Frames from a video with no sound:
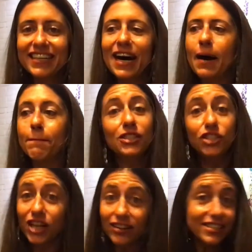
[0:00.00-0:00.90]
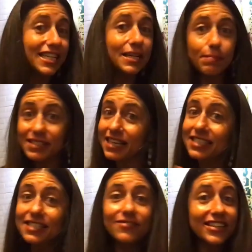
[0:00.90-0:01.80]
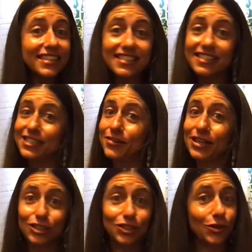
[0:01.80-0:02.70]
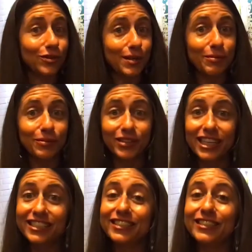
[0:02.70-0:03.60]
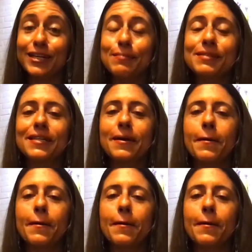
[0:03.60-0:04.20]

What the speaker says: but jealousy and possessiveness, you know, that shows up in relationships.